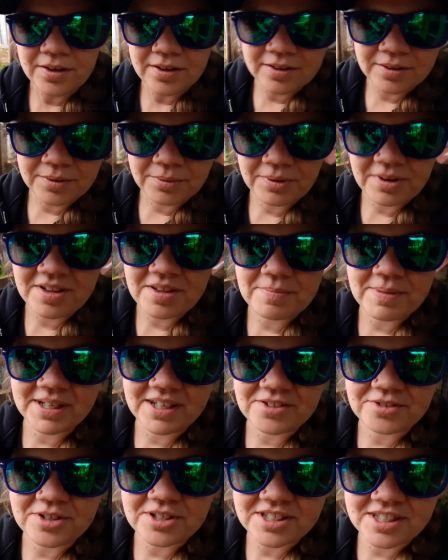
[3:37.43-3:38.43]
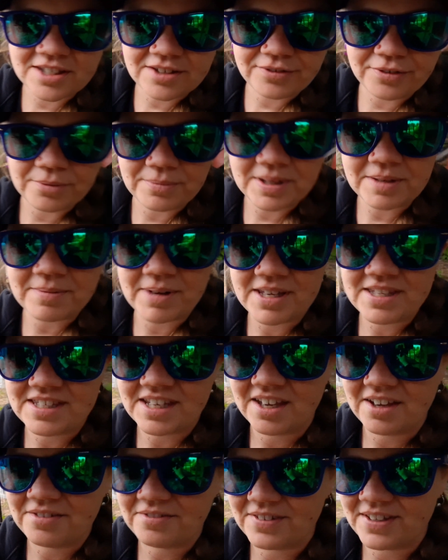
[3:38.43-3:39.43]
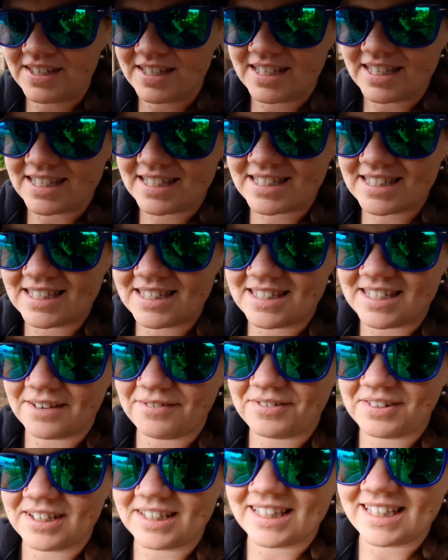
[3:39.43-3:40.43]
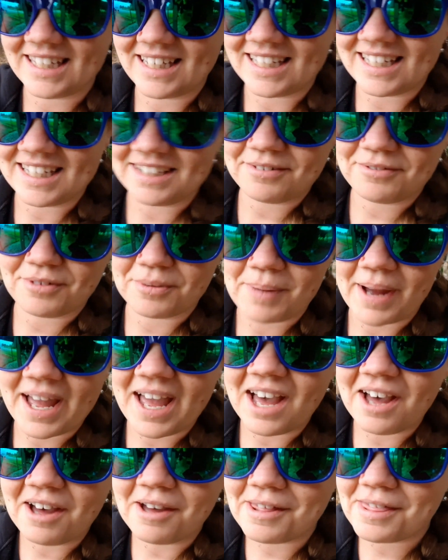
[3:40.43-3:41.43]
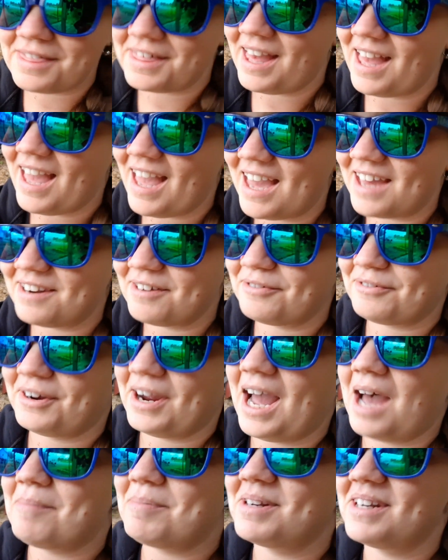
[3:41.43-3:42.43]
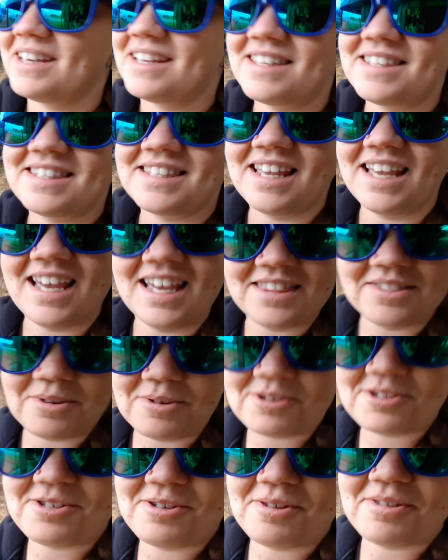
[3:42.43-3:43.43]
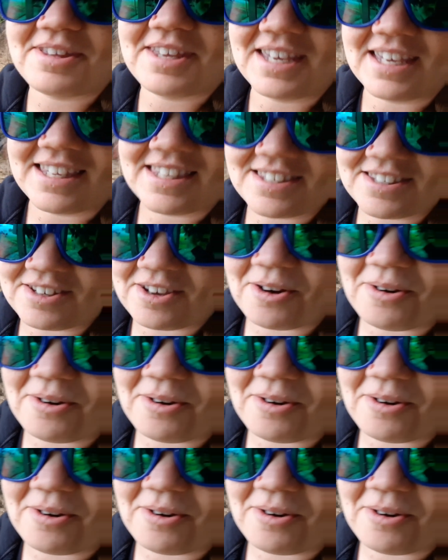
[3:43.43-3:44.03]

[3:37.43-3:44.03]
One of the biggest reasons for me myself is definitely for my health and for happiness, and those two things go